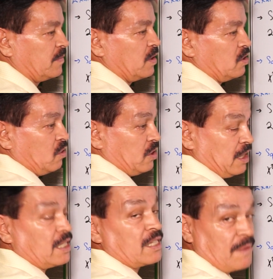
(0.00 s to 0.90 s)
So
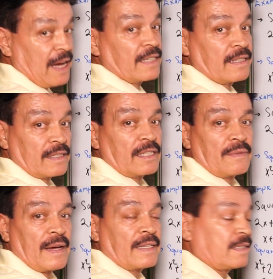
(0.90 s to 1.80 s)
this is fine, this is
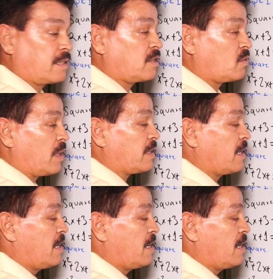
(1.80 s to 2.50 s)
right.